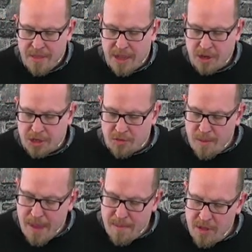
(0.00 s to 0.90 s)
that you should
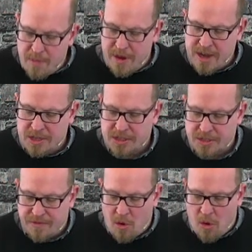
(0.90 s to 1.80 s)
remember the
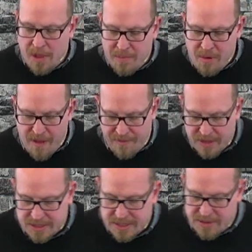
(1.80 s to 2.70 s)
predictions of the holy
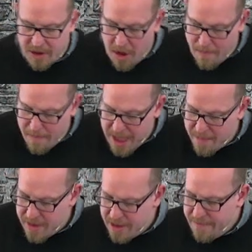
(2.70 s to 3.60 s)
prophets and the
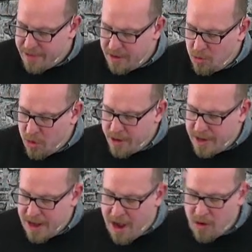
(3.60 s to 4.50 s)
commandment of the
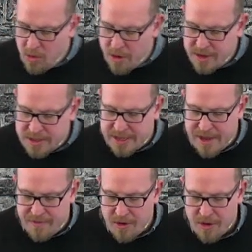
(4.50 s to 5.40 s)
Lord, our Lord and
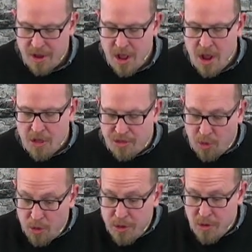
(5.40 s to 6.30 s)
Savior,
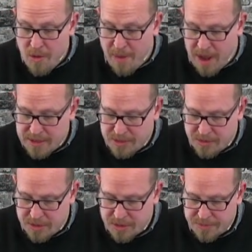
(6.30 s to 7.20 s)
through your
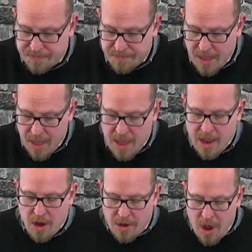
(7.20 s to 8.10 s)
apostles
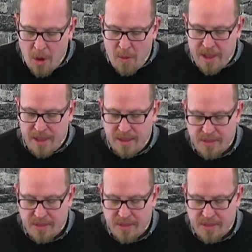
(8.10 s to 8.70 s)
knowing